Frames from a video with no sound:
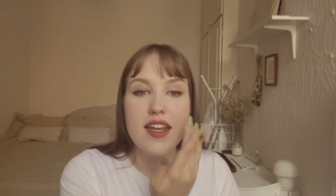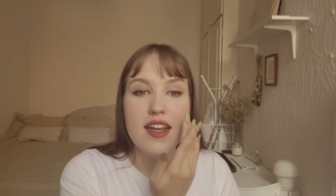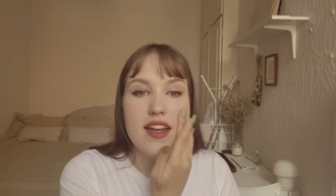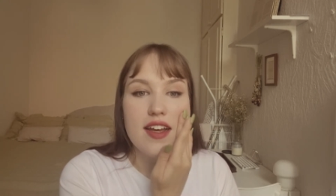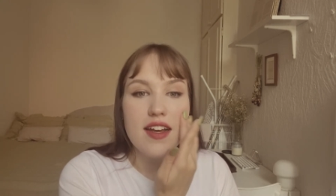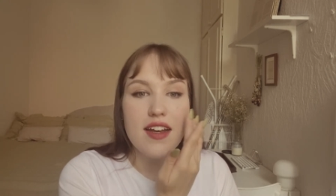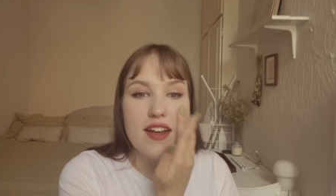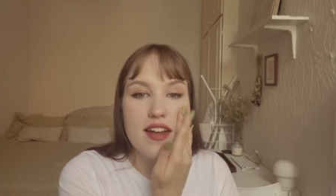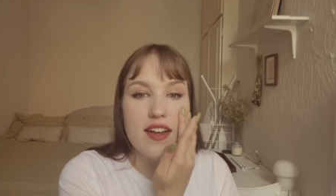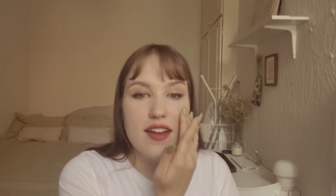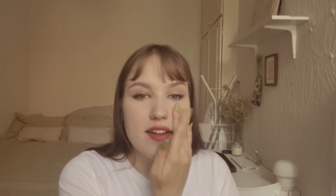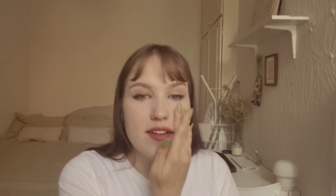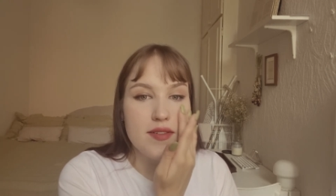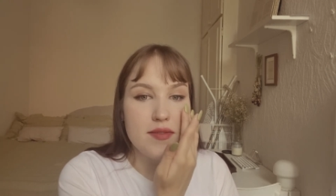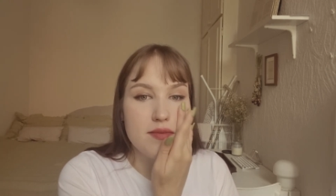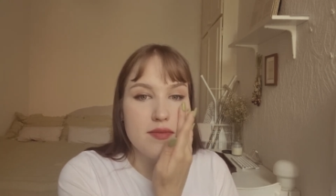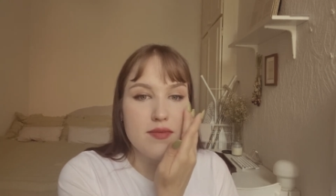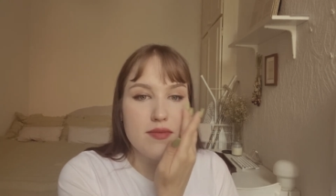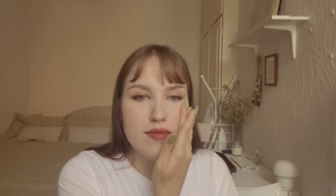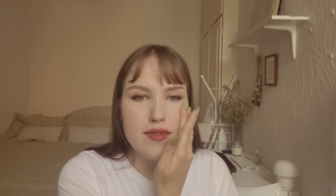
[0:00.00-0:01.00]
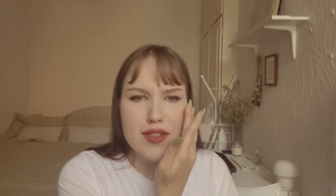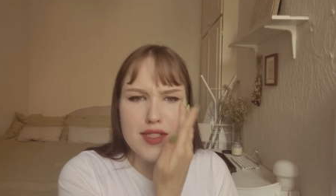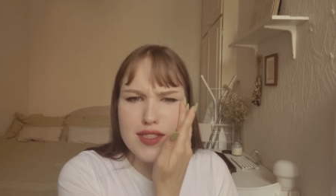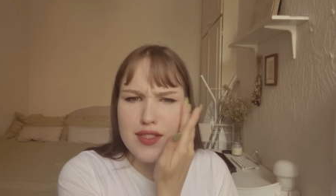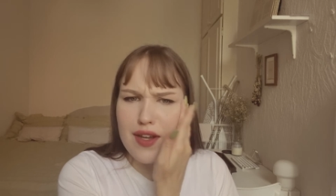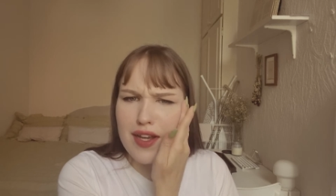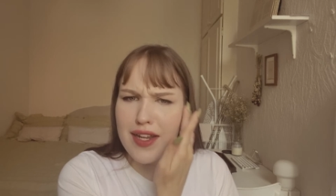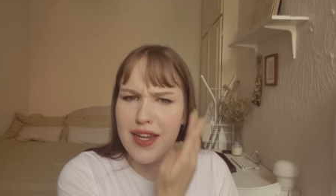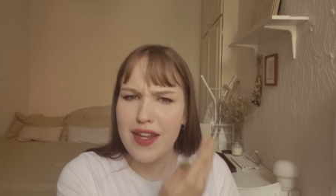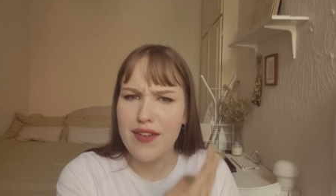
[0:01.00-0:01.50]
so
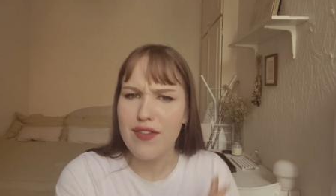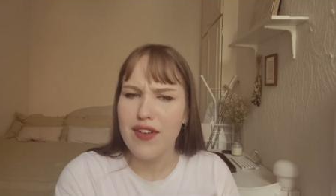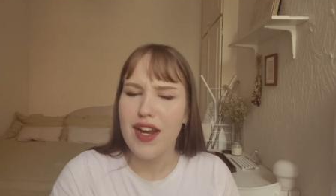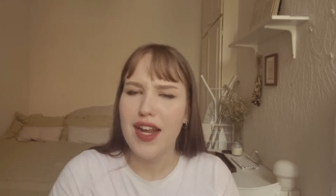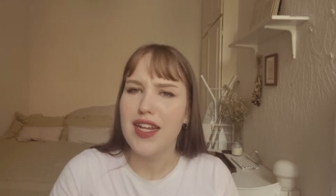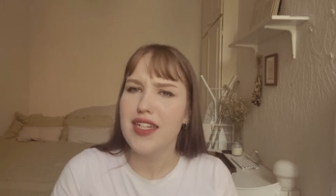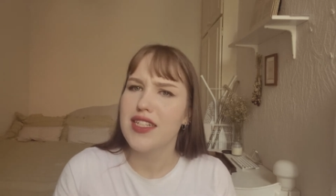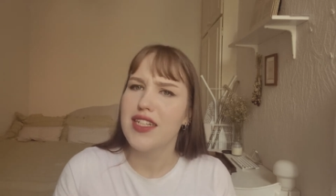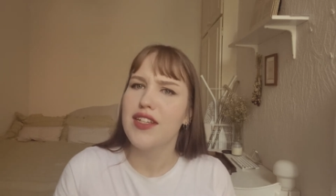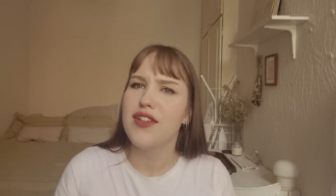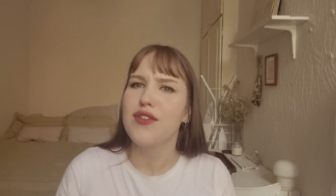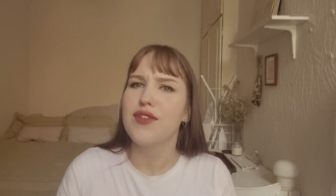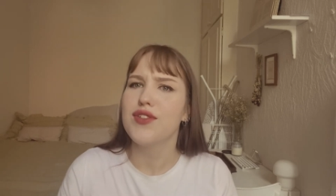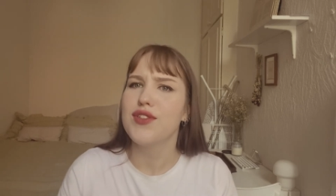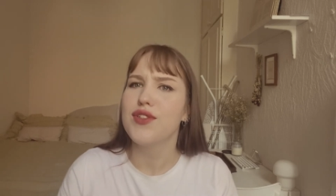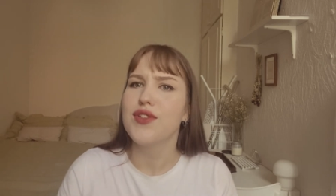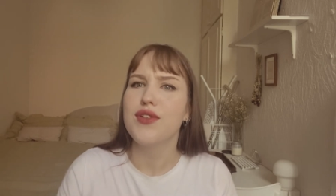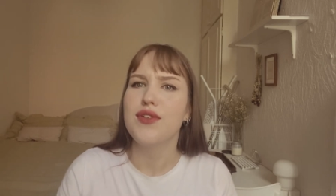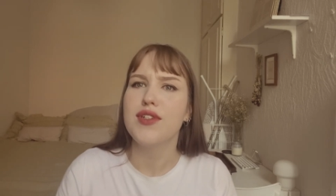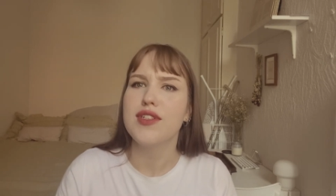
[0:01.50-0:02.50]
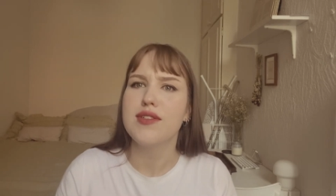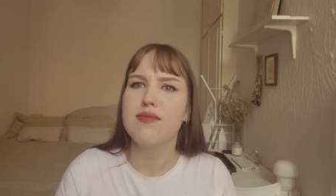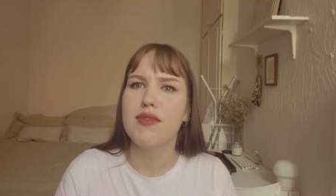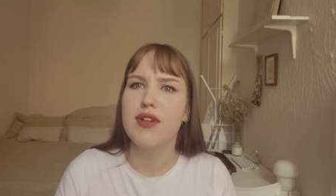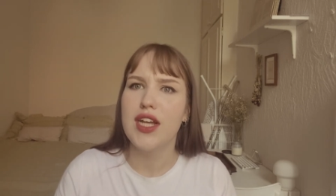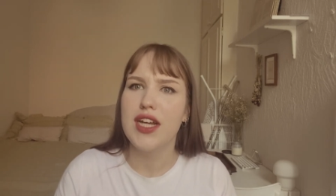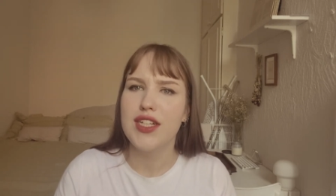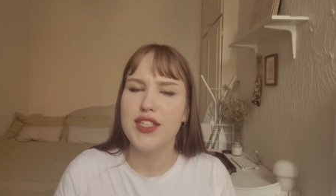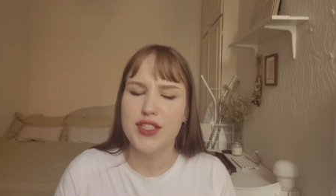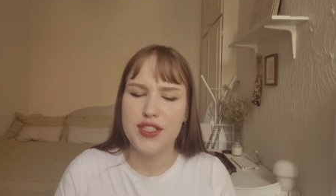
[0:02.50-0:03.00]
I never actually used to use
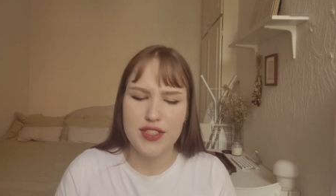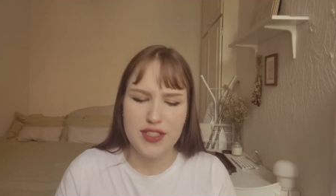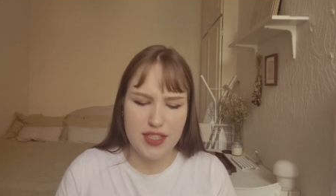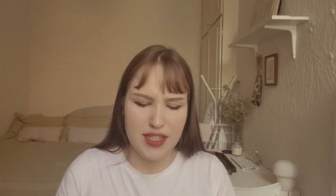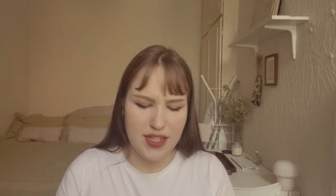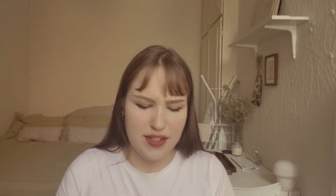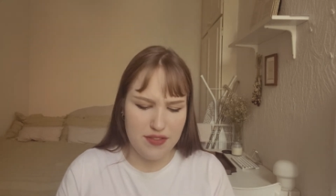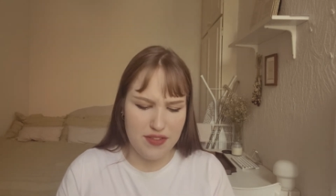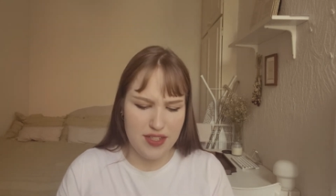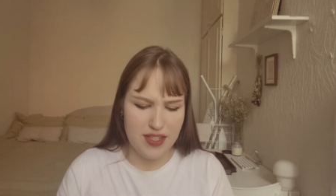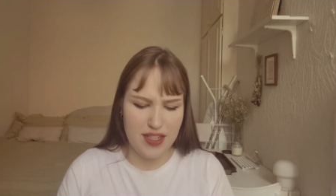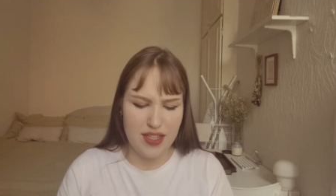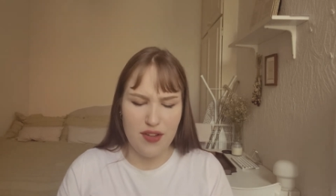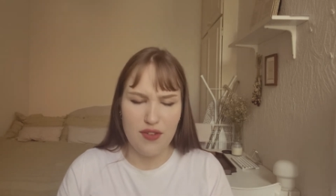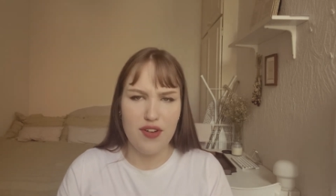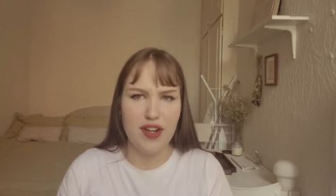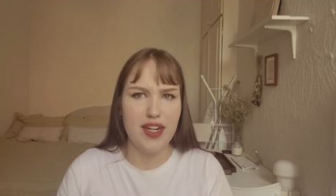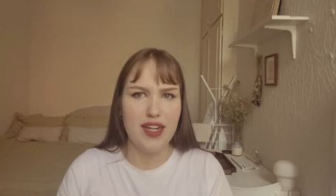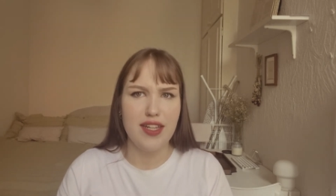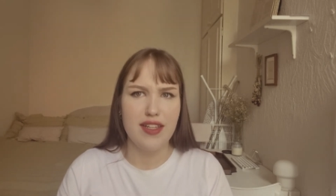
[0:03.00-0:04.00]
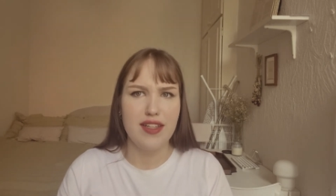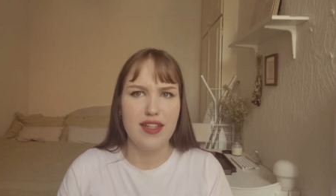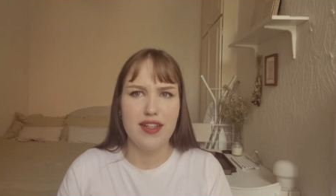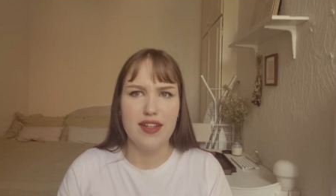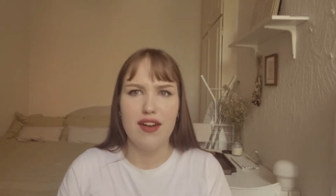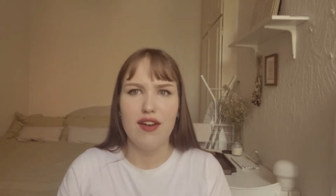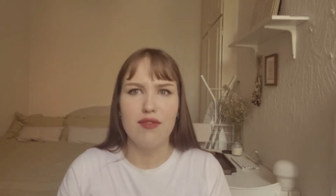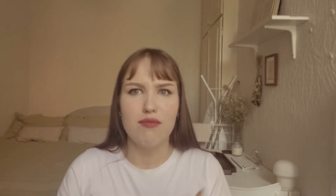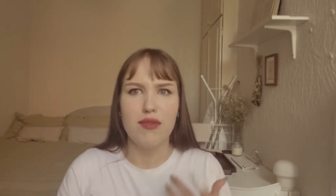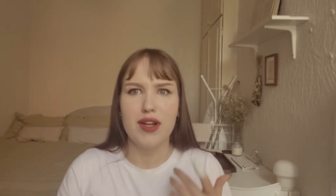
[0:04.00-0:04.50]
blushers and everything or anything
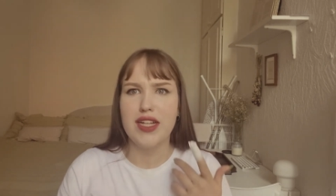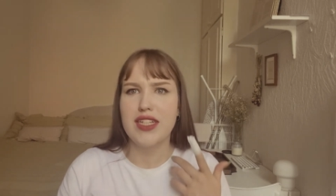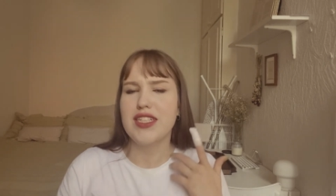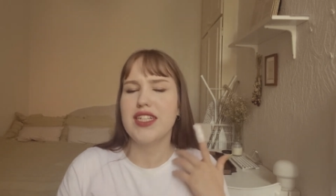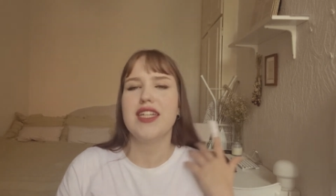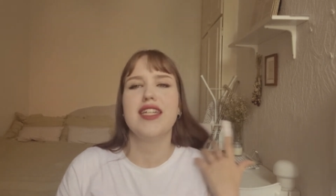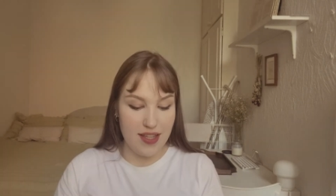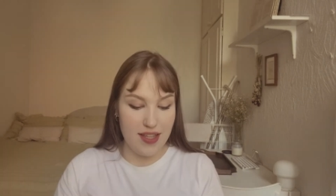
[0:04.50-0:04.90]
on my cheek.